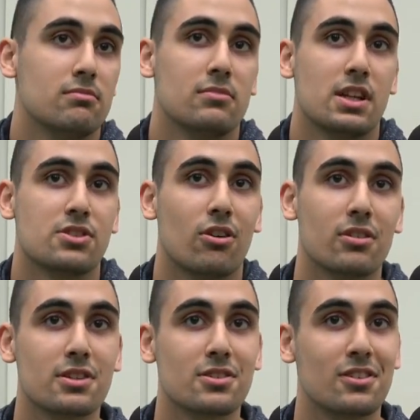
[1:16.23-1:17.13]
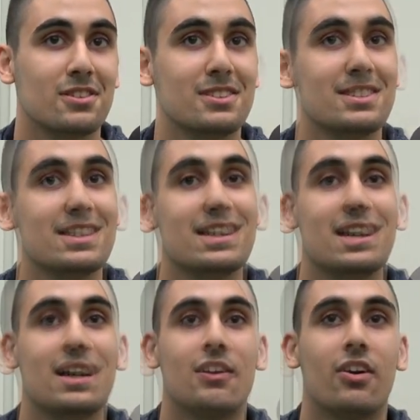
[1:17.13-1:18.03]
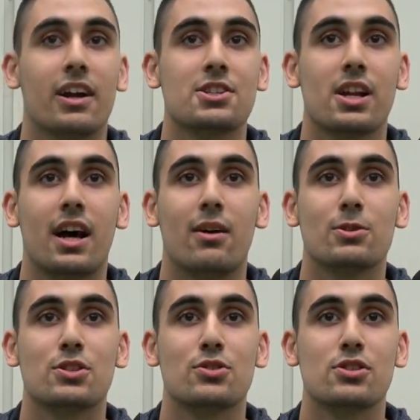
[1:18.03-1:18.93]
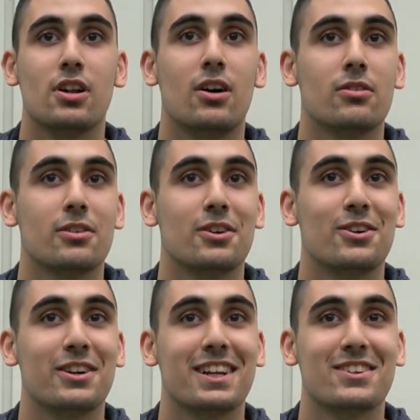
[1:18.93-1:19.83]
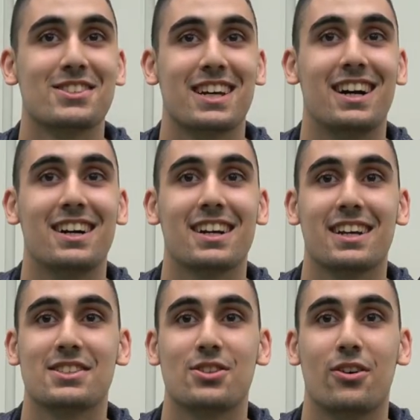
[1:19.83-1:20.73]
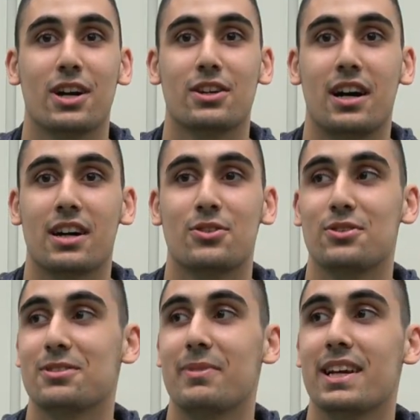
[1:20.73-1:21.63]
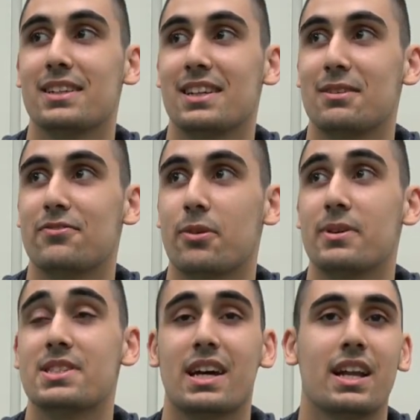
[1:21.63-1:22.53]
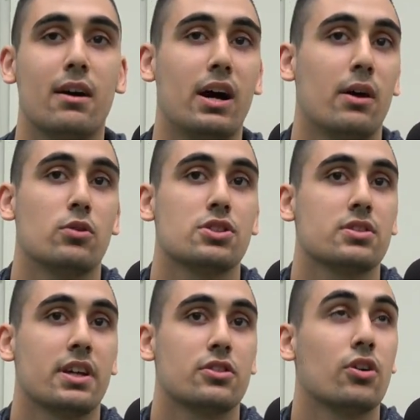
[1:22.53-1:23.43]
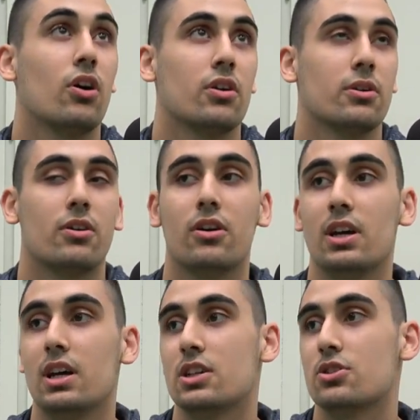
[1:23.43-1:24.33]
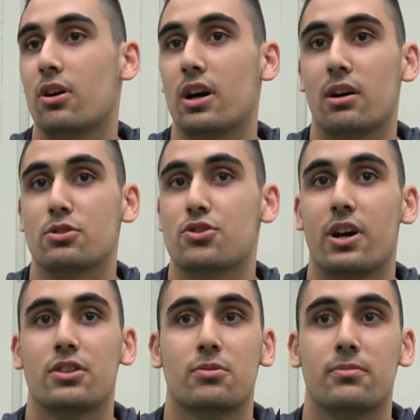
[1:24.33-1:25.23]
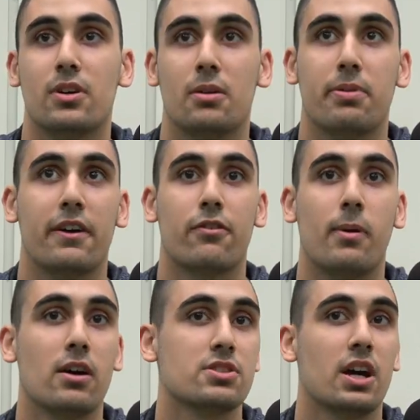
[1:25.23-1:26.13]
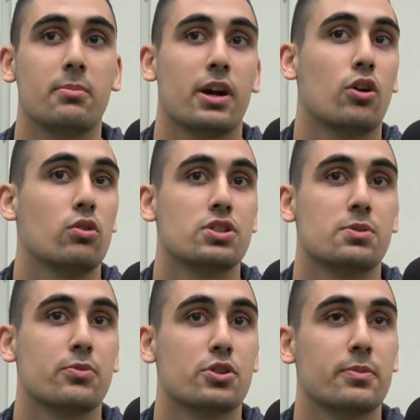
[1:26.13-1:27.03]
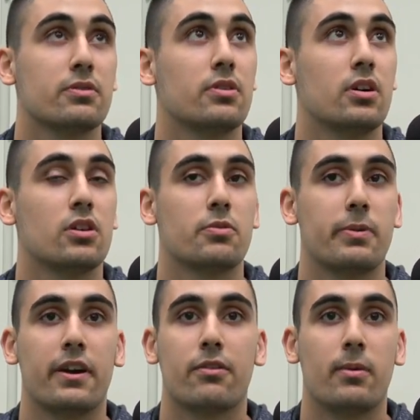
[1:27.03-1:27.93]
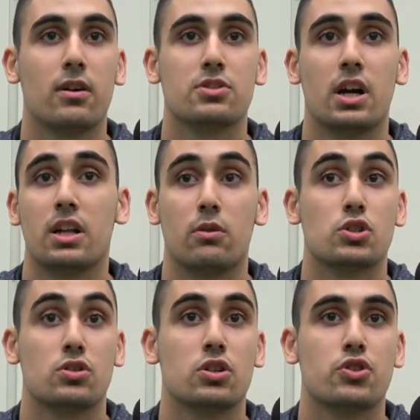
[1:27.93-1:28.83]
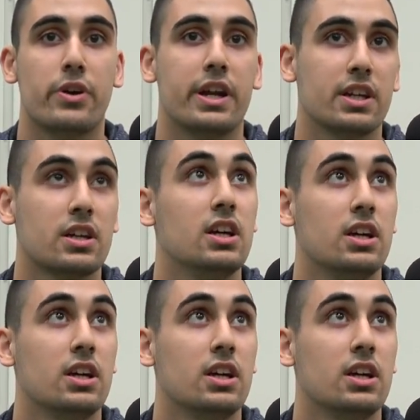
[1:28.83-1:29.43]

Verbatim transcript: that's all. That's all. No, actually, I was too slow, you know, and I was young, and so I, I couldn't make uh, from inside. I, I wasn't that tall, you know, so I, I was trying to uh, play from outside. My coaches pushed me uh, to play from outside. I was uh, training,